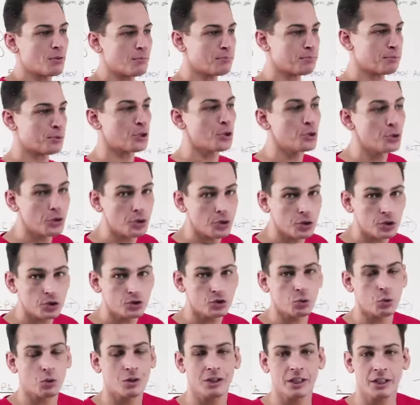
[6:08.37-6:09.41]

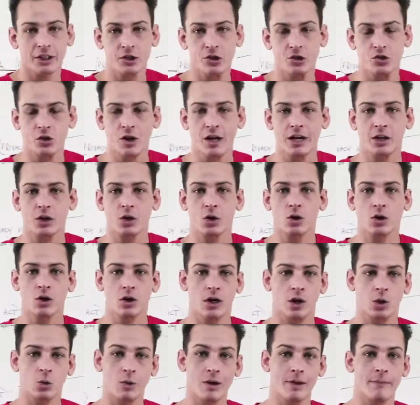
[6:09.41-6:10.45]
computers or electronic
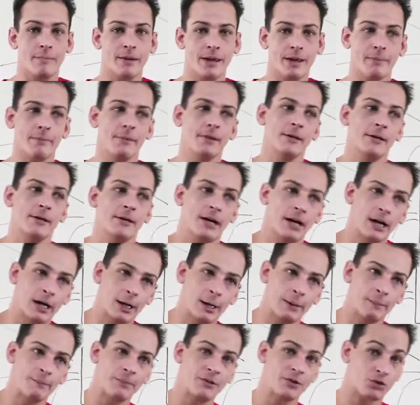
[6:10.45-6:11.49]
equipment
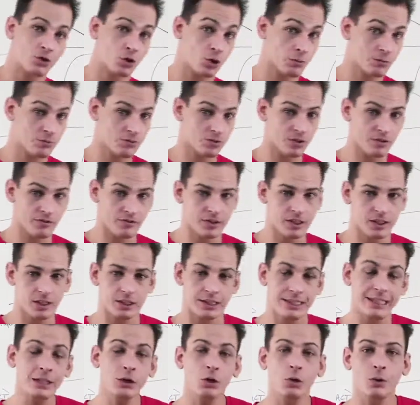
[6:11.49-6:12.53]
in terms of the
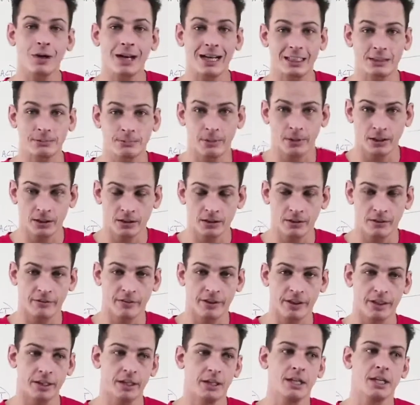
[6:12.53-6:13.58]
legal aspect of
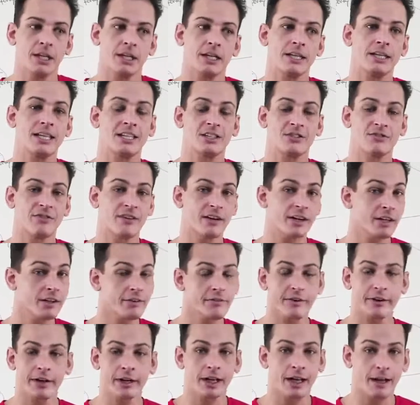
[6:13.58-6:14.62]
it gets very,
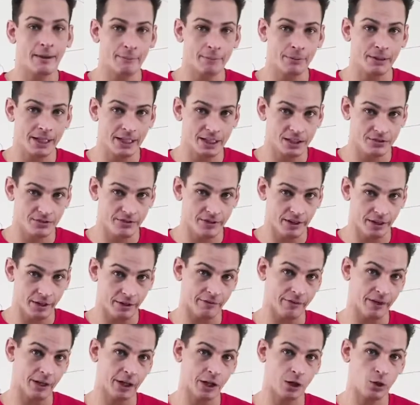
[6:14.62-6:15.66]
very complex very,
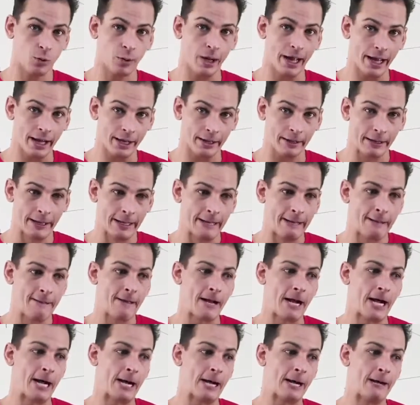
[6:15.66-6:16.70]
very quick.
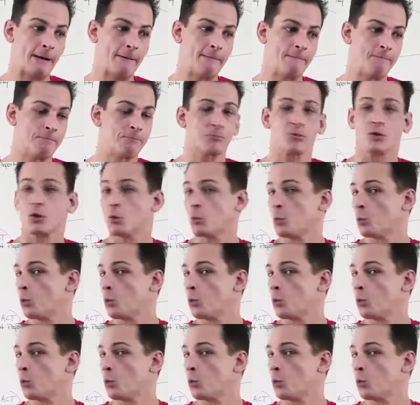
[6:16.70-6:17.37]
I'm